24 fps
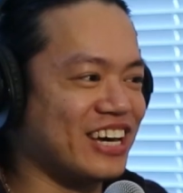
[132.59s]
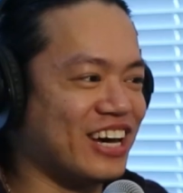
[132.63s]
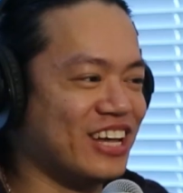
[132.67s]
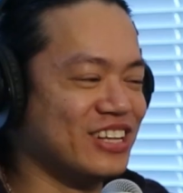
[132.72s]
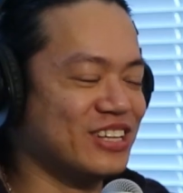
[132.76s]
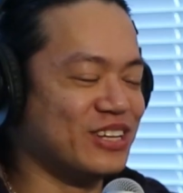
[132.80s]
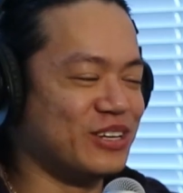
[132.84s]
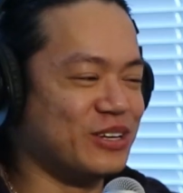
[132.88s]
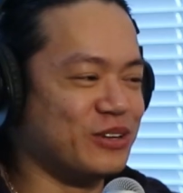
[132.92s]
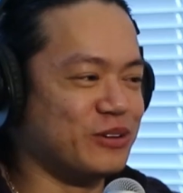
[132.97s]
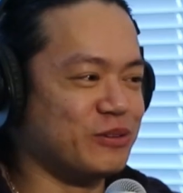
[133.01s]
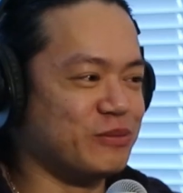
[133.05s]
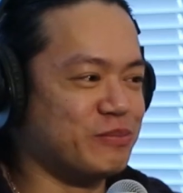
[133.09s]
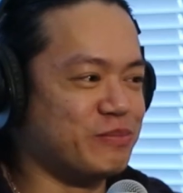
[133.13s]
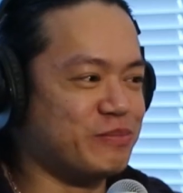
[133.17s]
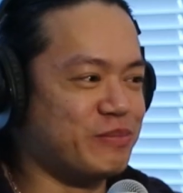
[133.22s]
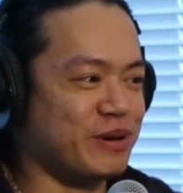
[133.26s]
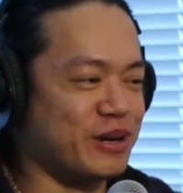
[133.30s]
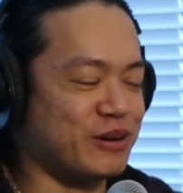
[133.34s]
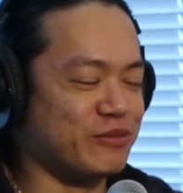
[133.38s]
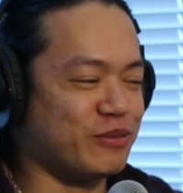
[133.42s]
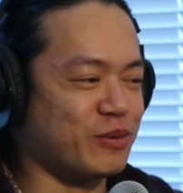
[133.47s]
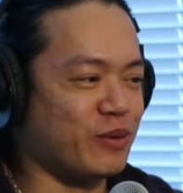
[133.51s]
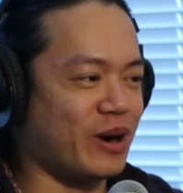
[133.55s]
A little
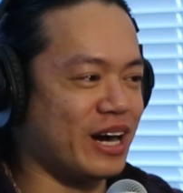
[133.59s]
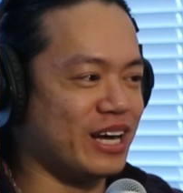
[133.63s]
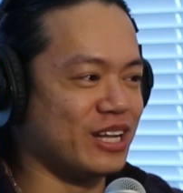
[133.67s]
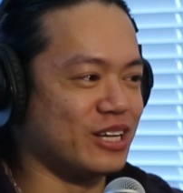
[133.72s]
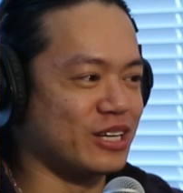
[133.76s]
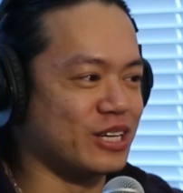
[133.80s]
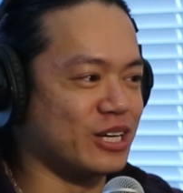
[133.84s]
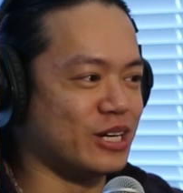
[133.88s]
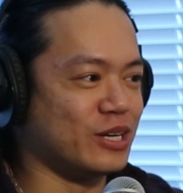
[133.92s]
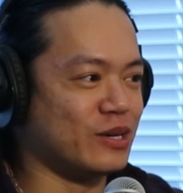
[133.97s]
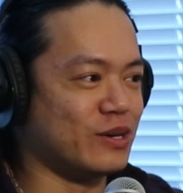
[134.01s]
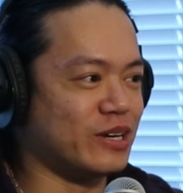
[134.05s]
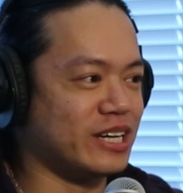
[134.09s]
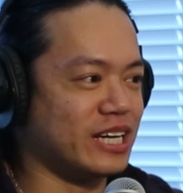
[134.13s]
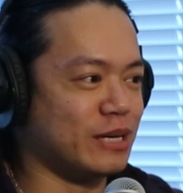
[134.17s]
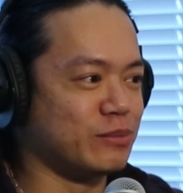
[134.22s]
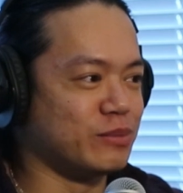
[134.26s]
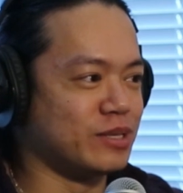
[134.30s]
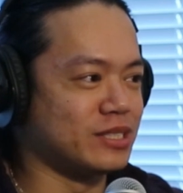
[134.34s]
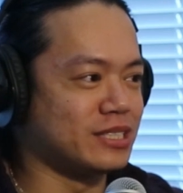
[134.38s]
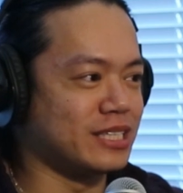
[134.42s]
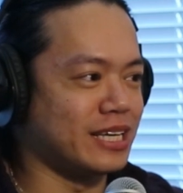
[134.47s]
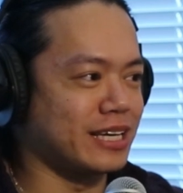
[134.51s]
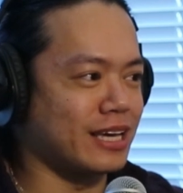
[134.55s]
bit of a while ago. And
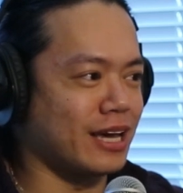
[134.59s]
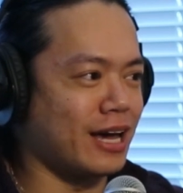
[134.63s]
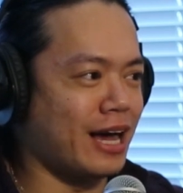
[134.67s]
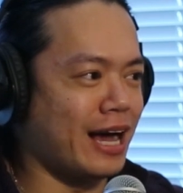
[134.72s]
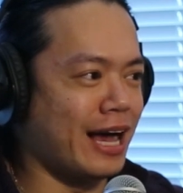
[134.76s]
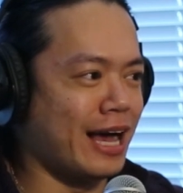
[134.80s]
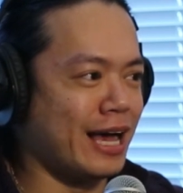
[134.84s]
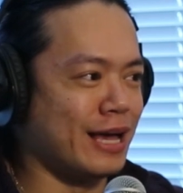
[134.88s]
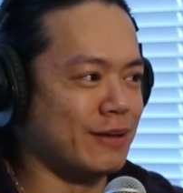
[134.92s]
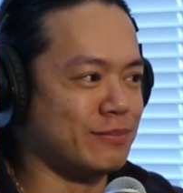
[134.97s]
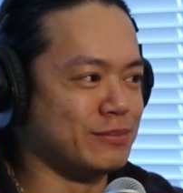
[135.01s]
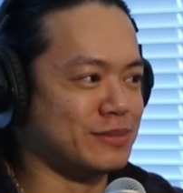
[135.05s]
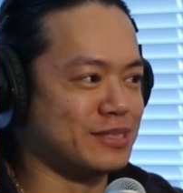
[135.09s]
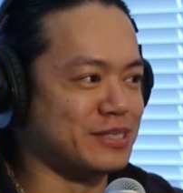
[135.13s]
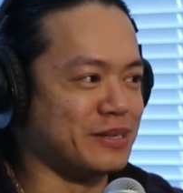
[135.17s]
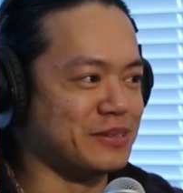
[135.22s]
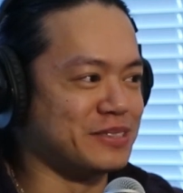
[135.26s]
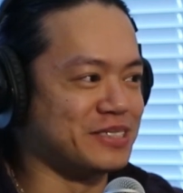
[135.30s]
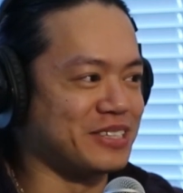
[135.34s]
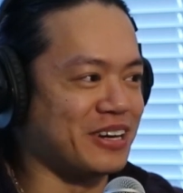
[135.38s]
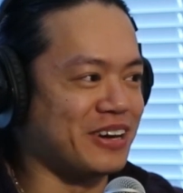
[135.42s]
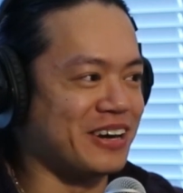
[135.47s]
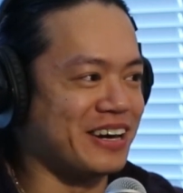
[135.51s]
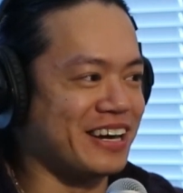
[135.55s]
I'm just like, I'm so
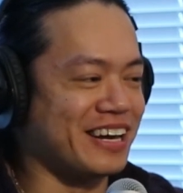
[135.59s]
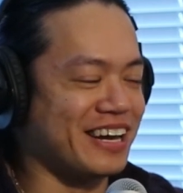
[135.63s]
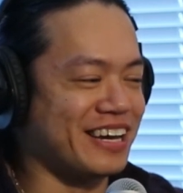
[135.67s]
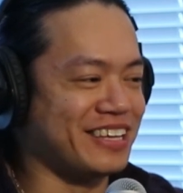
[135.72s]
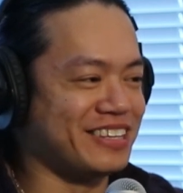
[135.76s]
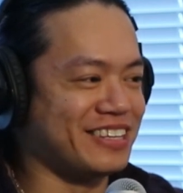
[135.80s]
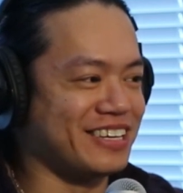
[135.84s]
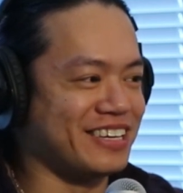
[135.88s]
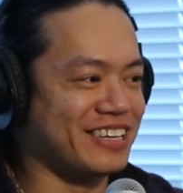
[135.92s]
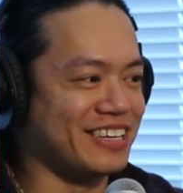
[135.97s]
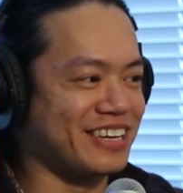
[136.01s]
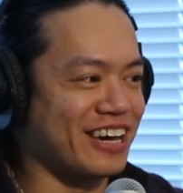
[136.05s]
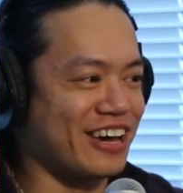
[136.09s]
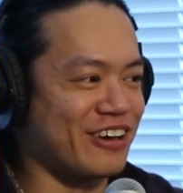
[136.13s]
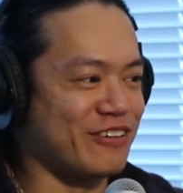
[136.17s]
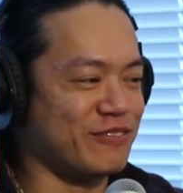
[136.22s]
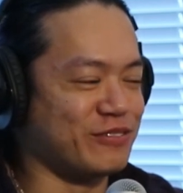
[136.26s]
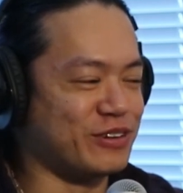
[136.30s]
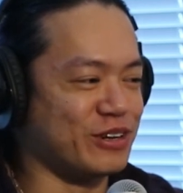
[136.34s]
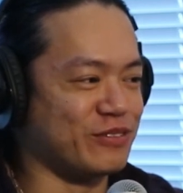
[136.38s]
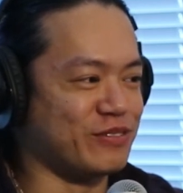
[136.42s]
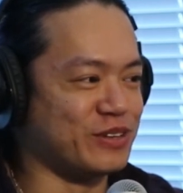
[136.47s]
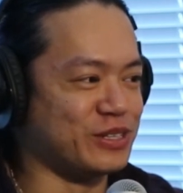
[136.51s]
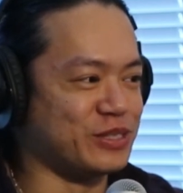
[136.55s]
sorry. I think
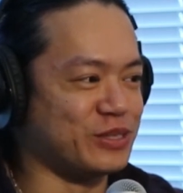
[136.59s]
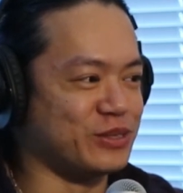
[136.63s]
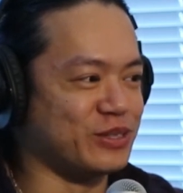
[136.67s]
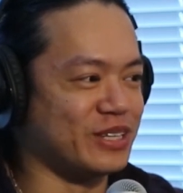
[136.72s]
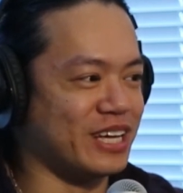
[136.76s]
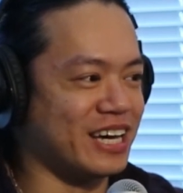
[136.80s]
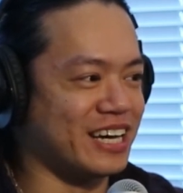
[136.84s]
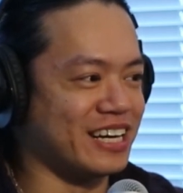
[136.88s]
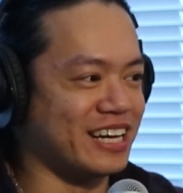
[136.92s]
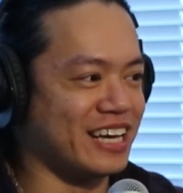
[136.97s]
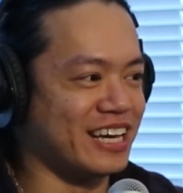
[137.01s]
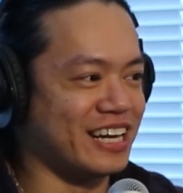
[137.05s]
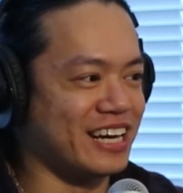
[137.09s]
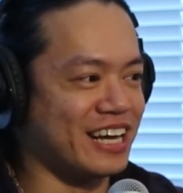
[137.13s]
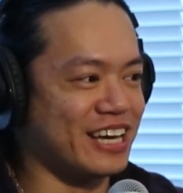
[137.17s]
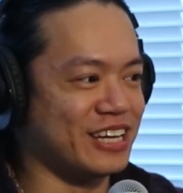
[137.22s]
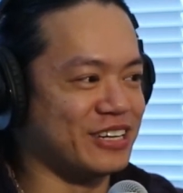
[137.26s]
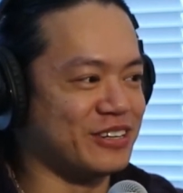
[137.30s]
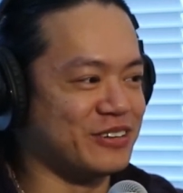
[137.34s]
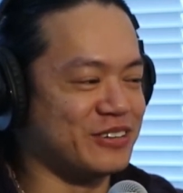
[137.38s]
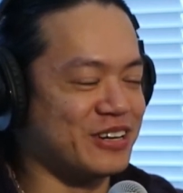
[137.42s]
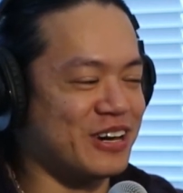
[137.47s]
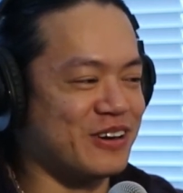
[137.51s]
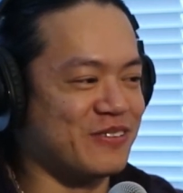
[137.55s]
I've driven through that and I
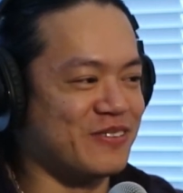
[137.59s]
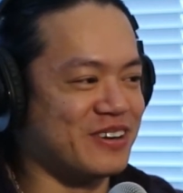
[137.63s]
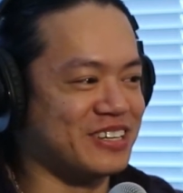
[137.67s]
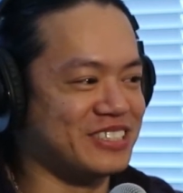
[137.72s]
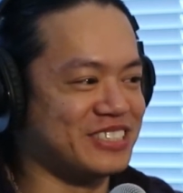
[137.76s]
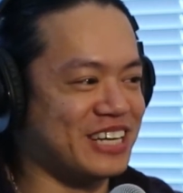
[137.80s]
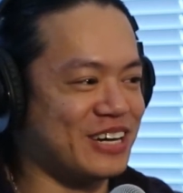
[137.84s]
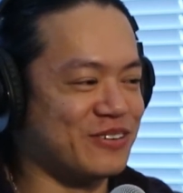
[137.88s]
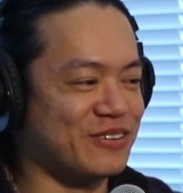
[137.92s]
would not want